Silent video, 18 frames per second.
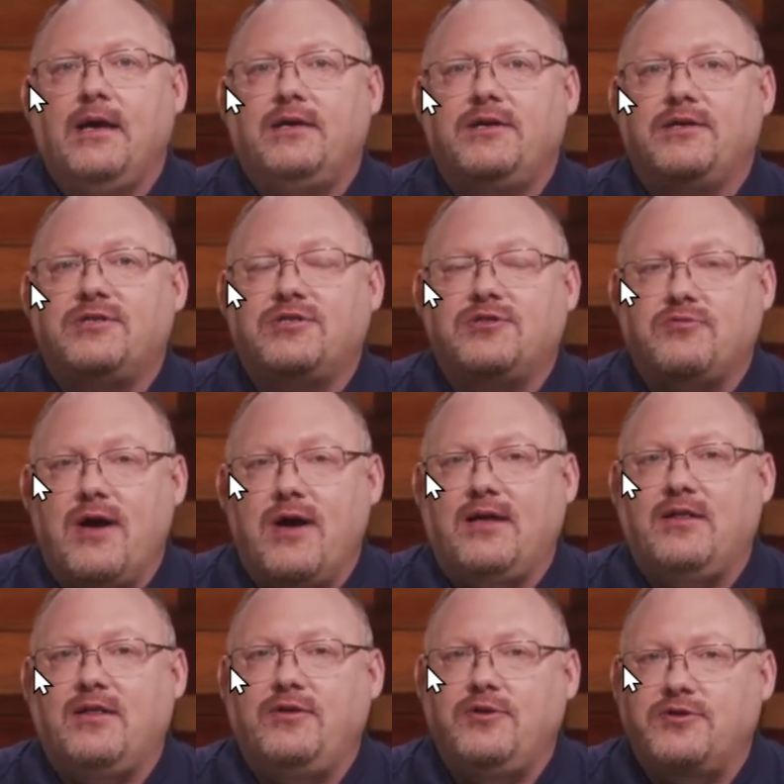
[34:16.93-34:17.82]
To
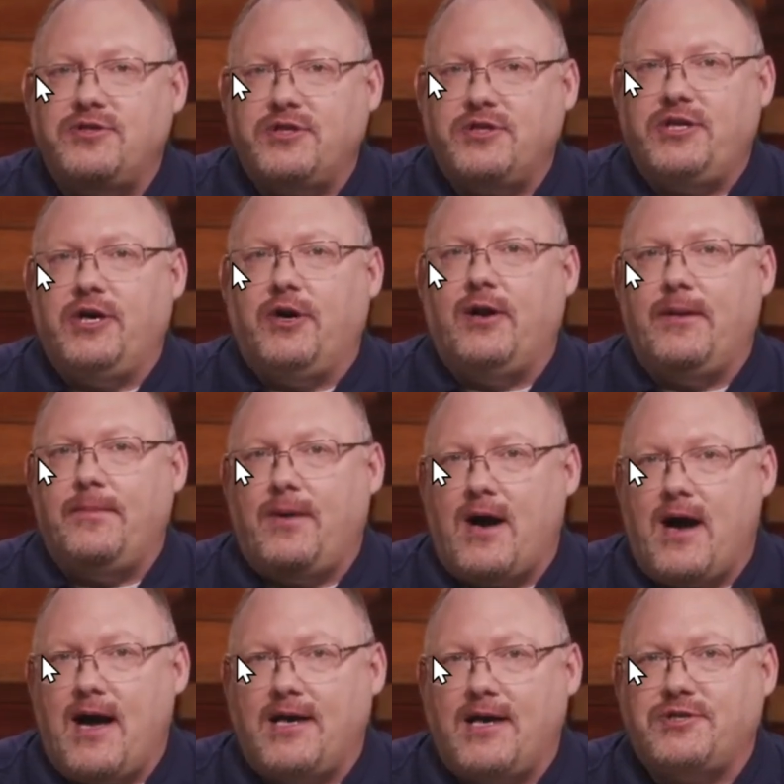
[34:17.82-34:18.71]
strengthen your security
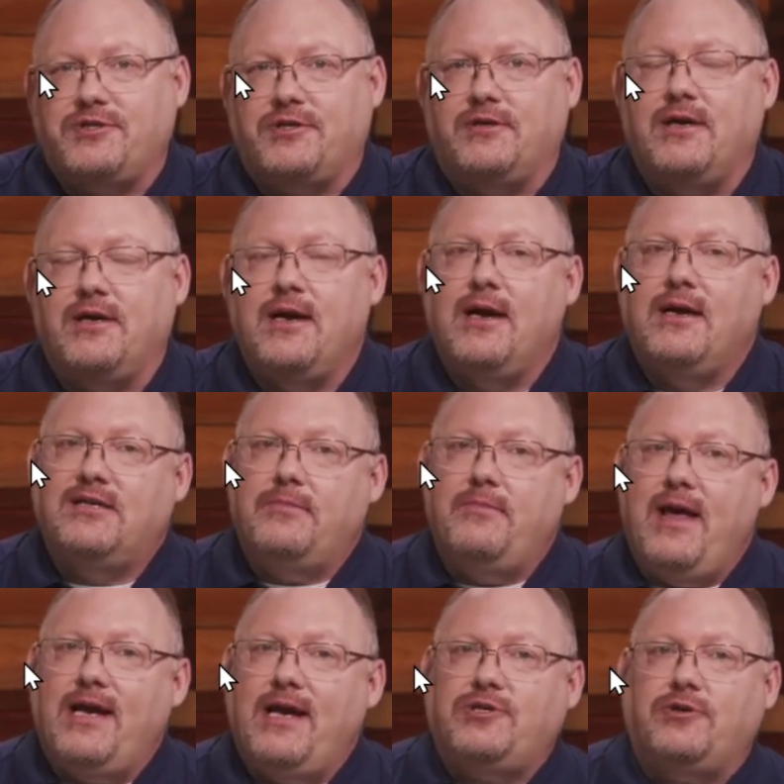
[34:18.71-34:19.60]
posture, to
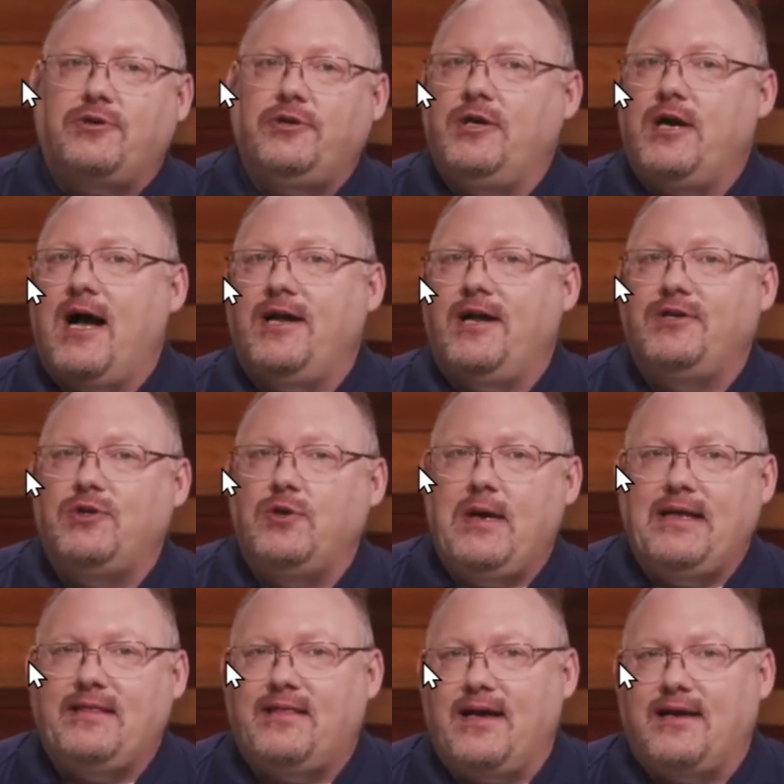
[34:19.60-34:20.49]
make sure you're not
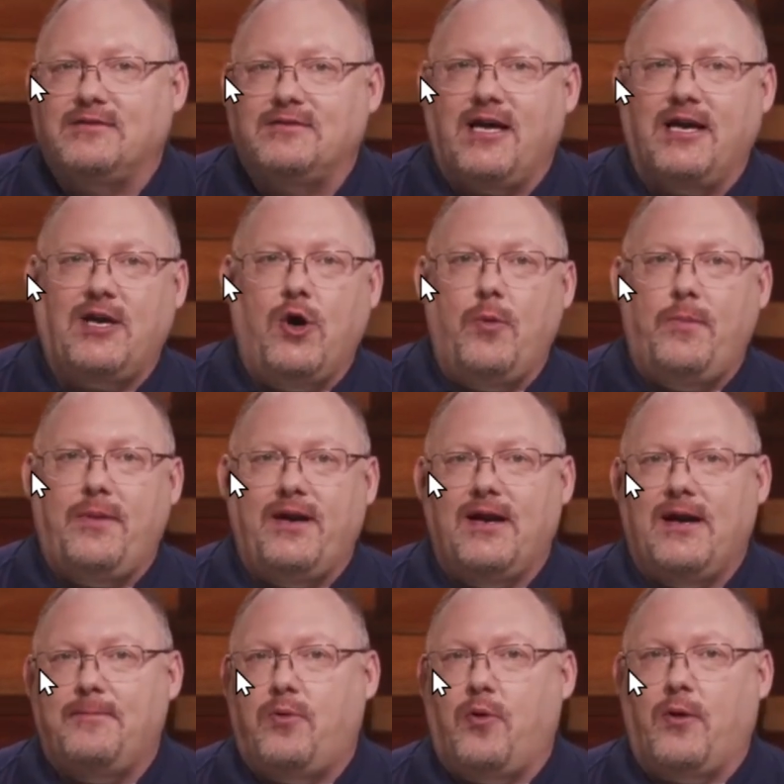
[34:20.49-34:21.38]
doing things like
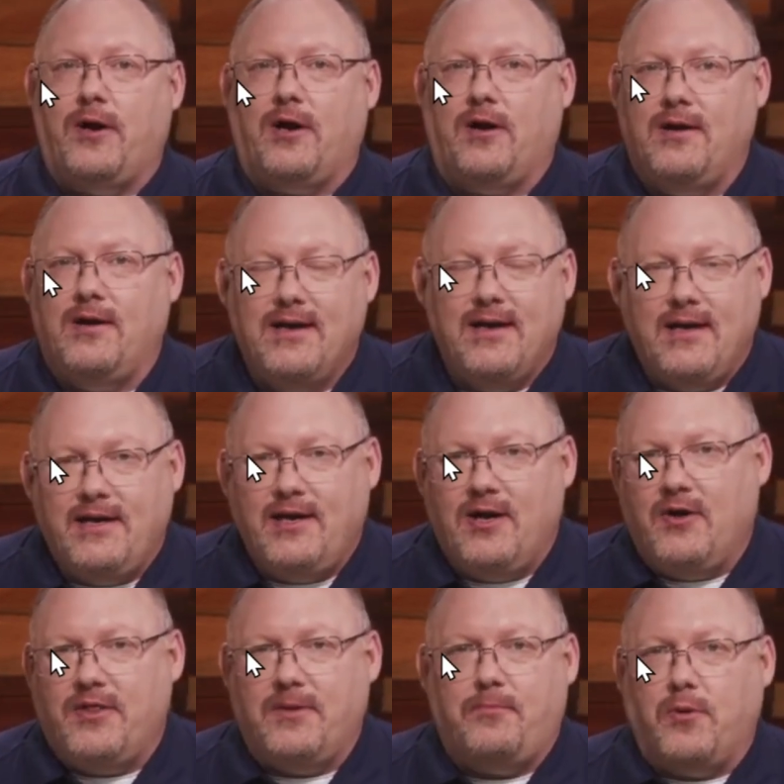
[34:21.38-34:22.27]
opening up
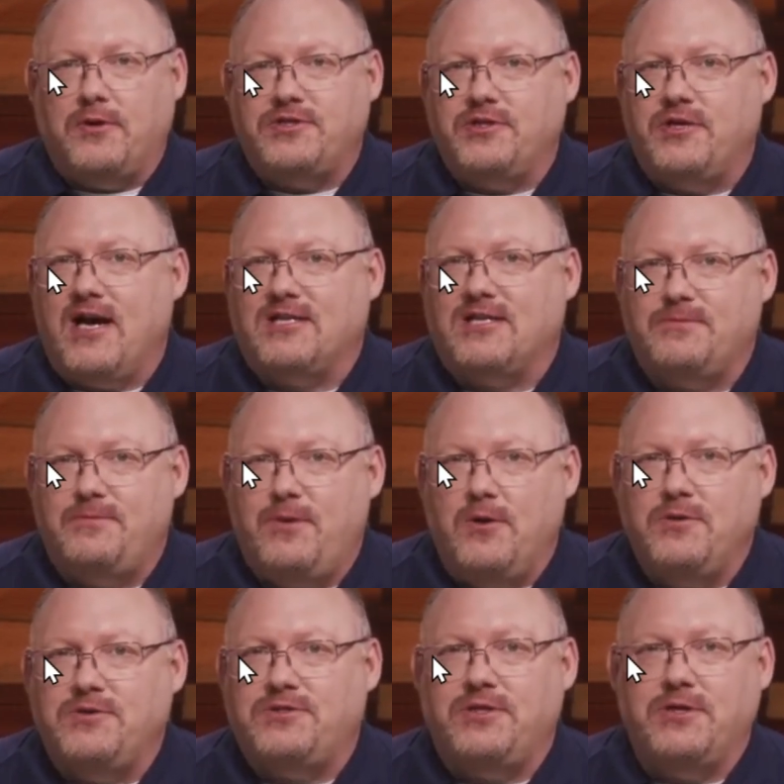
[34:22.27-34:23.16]
the ports you're not
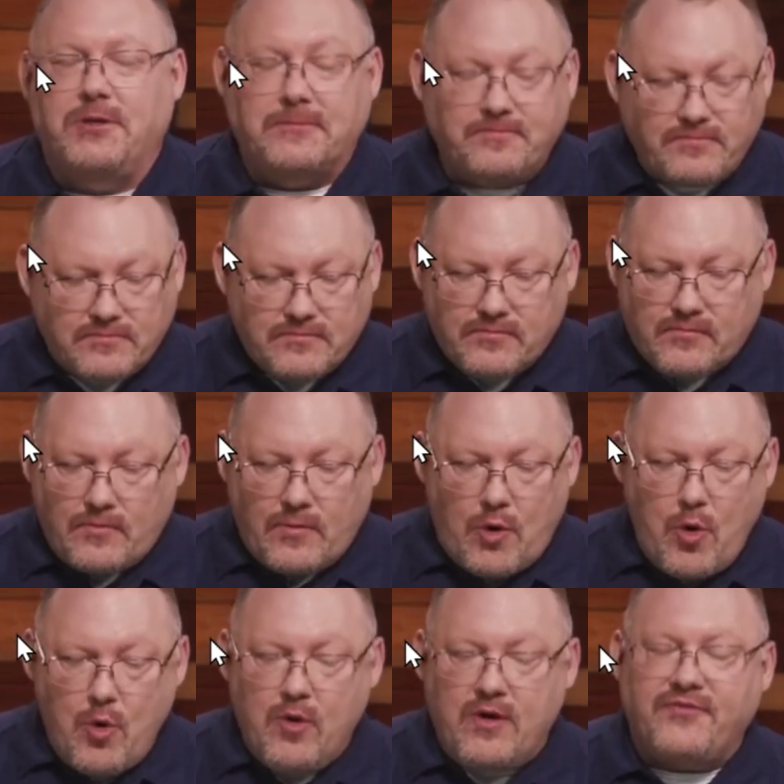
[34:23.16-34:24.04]
supposed to,
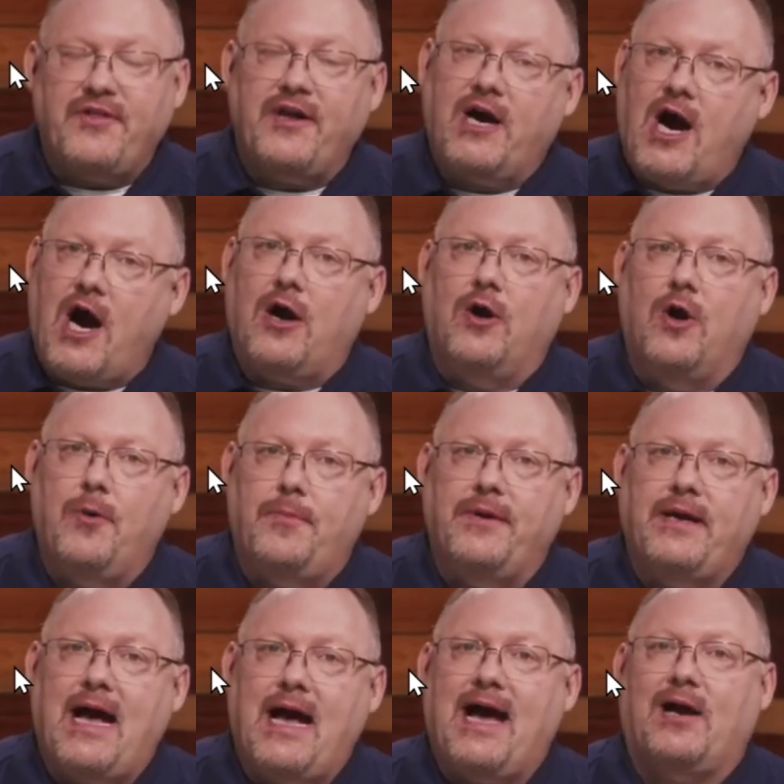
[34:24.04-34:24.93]
Or if they are
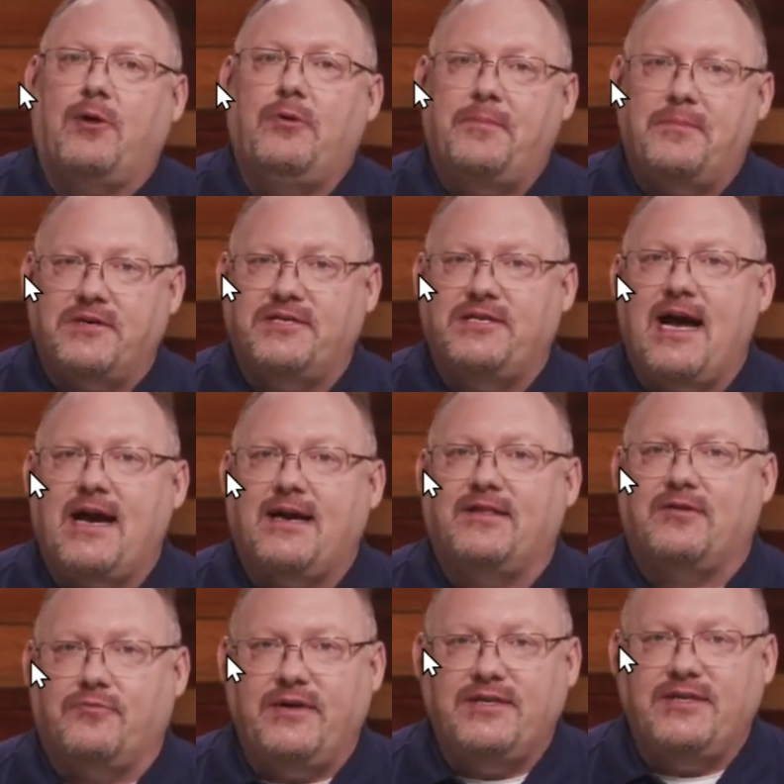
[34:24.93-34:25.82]
open, how do we
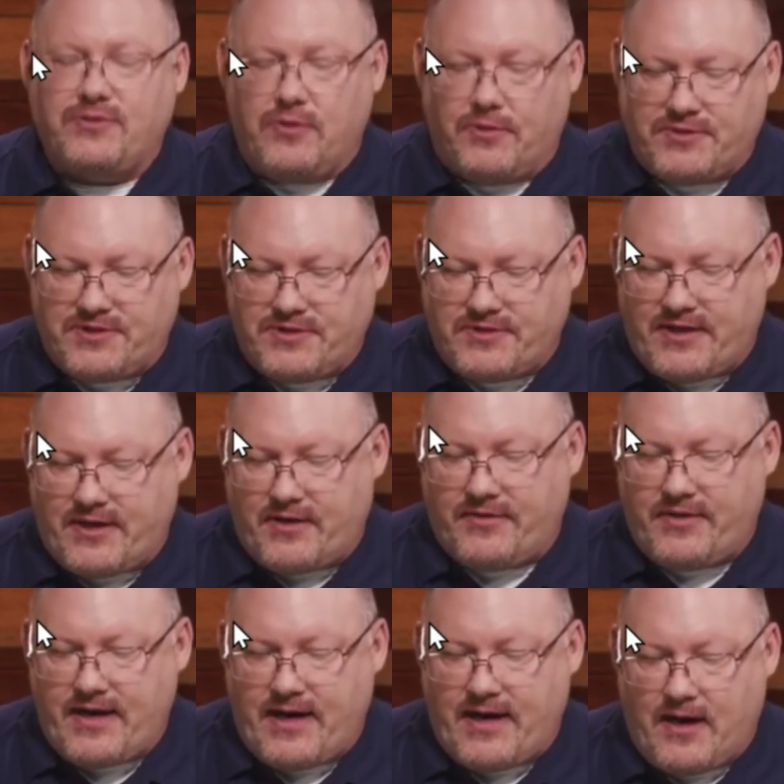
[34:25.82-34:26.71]
protect the resources that
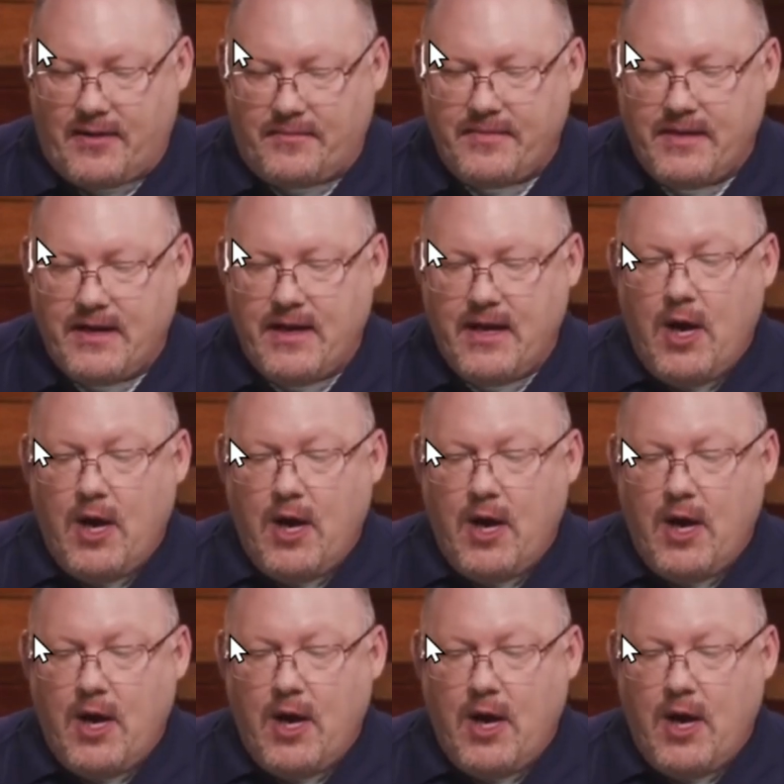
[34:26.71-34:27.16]
are there?